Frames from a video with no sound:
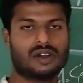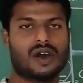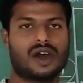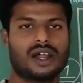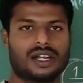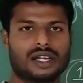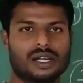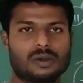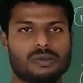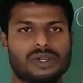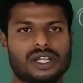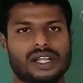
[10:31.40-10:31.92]
or
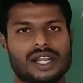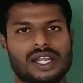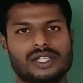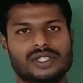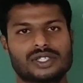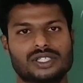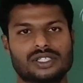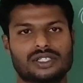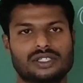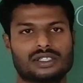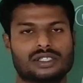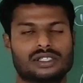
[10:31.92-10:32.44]

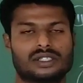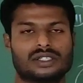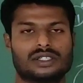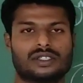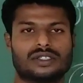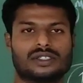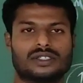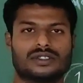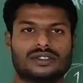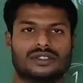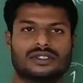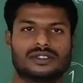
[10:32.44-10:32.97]
remuneration
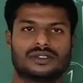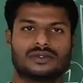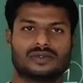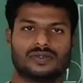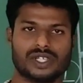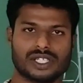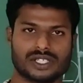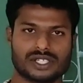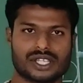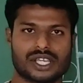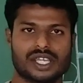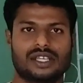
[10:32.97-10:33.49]

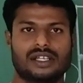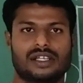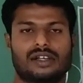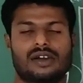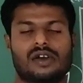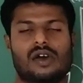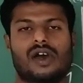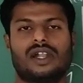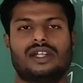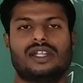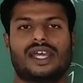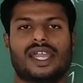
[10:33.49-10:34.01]
we
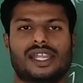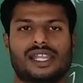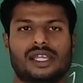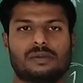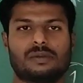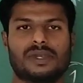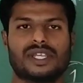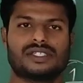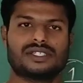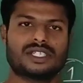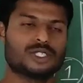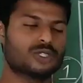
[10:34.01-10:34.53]
take on daily
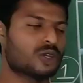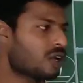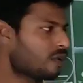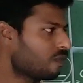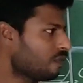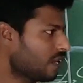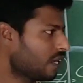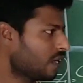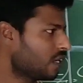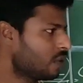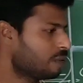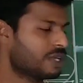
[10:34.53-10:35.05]
basis or
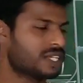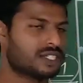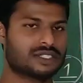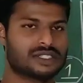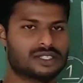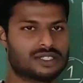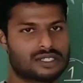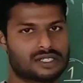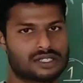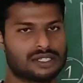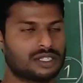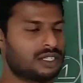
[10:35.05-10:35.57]
weekly
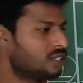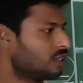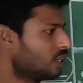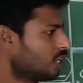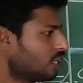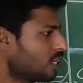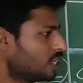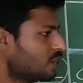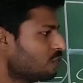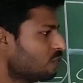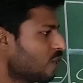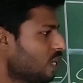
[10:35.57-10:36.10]
basis.
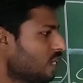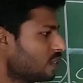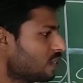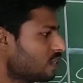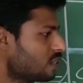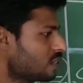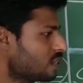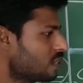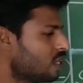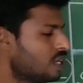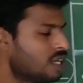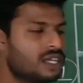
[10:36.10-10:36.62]
That is
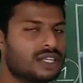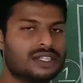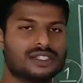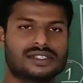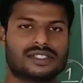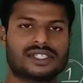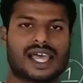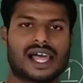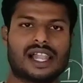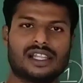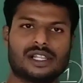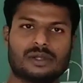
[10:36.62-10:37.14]
wages.
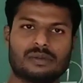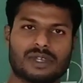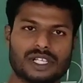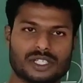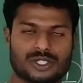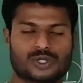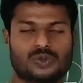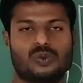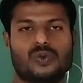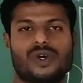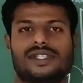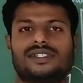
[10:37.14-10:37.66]
Salary
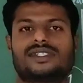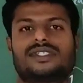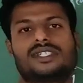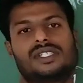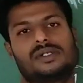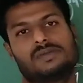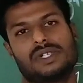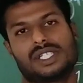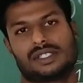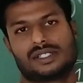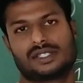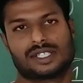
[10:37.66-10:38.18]
means once in a
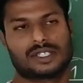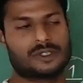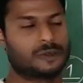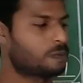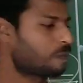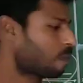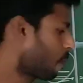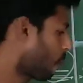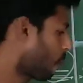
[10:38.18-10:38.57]
month.